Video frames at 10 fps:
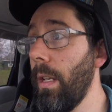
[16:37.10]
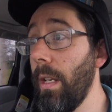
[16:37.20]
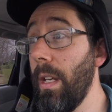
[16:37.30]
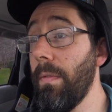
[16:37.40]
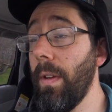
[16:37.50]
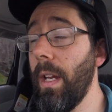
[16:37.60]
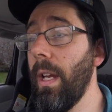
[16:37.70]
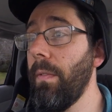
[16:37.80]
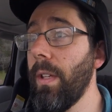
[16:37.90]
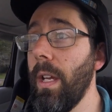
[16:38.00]
If I
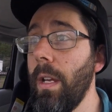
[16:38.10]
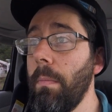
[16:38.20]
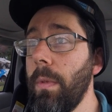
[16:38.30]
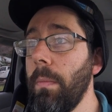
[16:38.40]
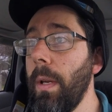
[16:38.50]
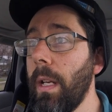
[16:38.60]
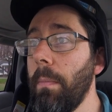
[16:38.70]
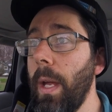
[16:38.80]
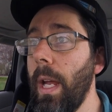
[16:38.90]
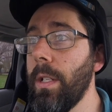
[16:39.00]
have time to make a
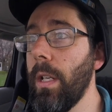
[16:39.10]
batch,